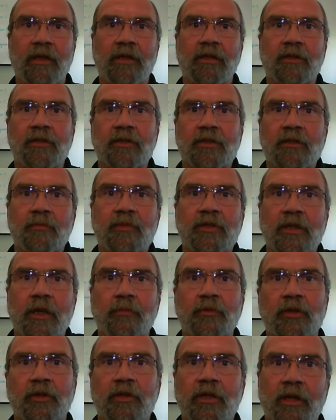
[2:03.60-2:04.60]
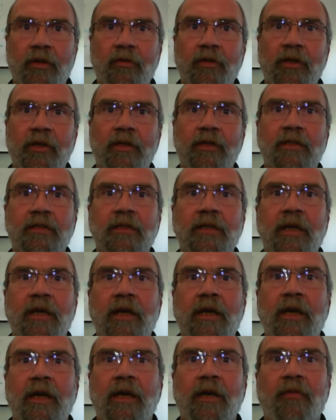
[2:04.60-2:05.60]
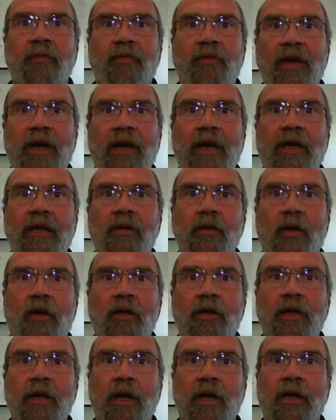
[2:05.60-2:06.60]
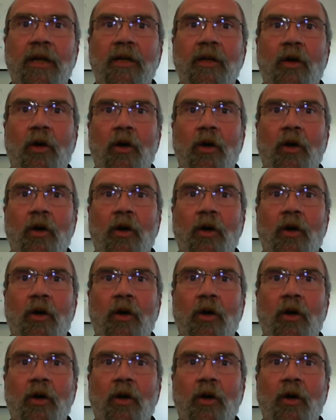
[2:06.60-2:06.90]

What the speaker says: into some subject areas that are not